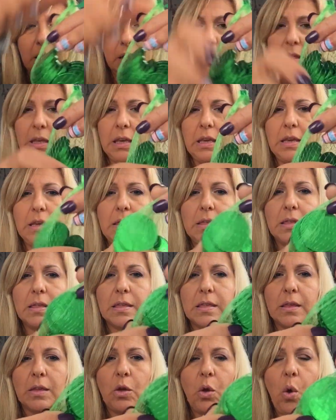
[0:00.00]

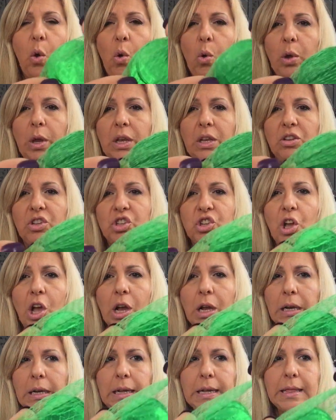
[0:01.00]
these coin
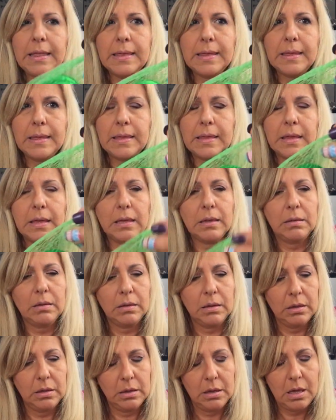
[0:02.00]
chocolates,
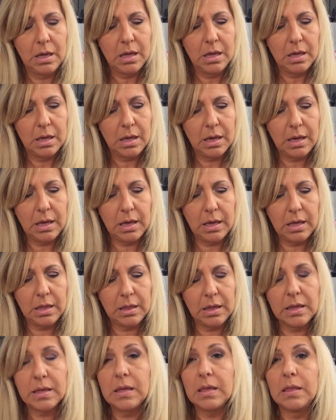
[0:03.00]

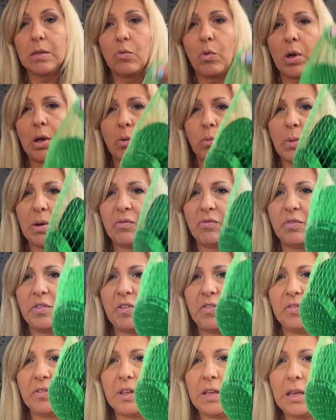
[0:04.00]
and this is the
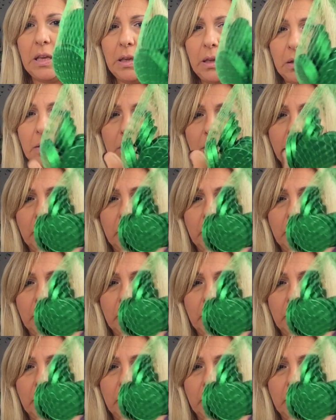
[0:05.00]
$1.50.